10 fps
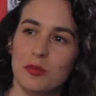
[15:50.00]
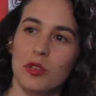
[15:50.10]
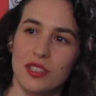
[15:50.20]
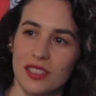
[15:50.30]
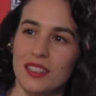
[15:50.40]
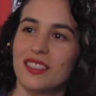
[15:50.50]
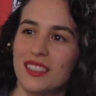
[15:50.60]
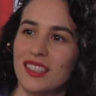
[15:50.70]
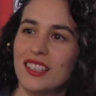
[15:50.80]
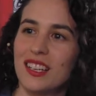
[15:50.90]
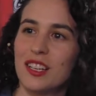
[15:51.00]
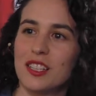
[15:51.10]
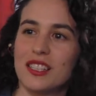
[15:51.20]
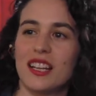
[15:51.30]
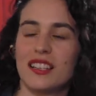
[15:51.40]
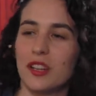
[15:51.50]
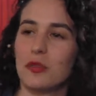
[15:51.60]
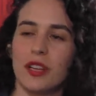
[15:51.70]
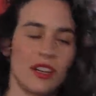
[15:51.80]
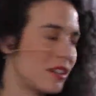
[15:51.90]
body. It's not like
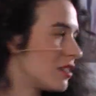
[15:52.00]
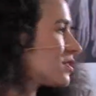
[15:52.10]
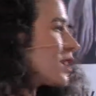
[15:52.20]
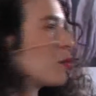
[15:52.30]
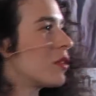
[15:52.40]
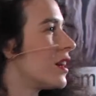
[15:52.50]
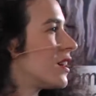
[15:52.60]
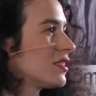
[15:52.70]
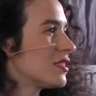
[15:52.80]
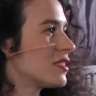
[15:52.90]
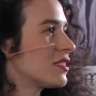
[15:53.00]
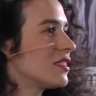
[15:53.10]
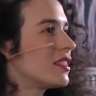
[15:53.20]
we are somewhere else.